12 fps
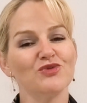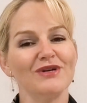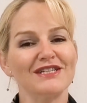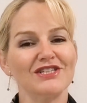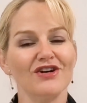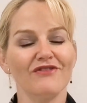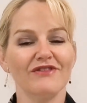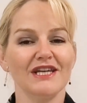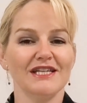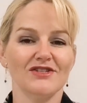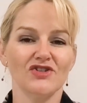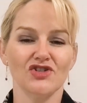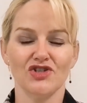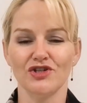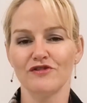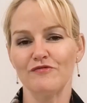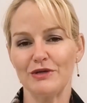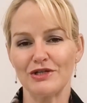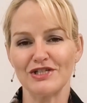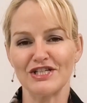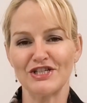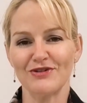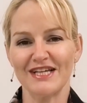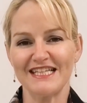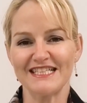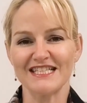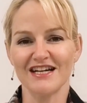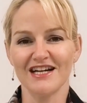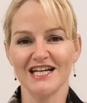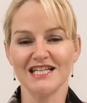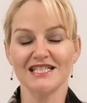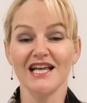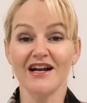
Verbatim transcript: Director of the Institute of Personal Care Science,